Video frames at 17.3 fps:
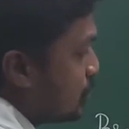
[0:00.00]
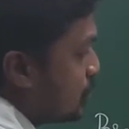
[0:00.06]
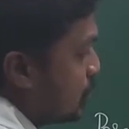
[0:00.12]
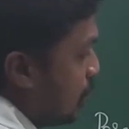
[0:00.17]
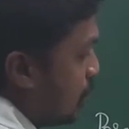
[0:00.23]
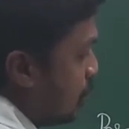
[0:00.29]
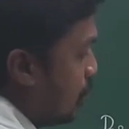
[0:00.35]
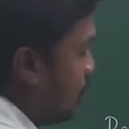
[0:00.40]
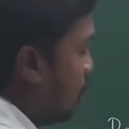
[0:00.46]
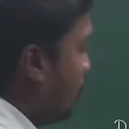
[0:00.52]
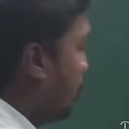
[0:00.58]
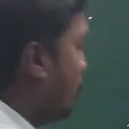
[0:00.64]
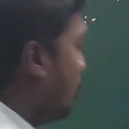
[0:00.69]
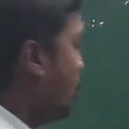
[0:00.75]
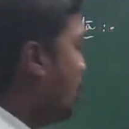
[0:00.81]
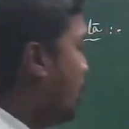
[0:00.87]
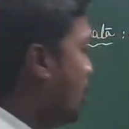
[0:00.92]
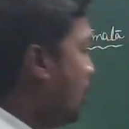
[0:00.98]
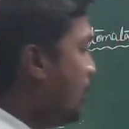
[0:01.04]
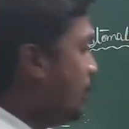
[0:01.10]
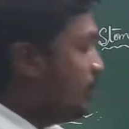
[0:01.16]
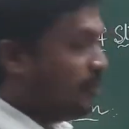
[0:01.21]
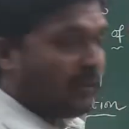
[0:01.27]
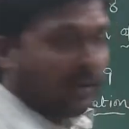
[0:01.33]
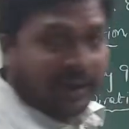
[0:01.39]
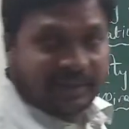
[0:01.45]
So,
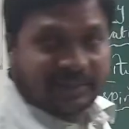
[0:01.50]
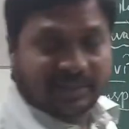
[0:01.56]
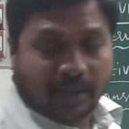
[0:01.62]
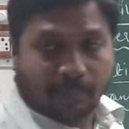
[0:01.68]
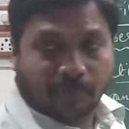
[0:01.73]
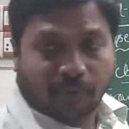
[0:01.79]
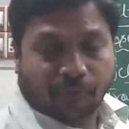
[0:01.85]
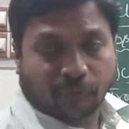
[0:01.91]
for example,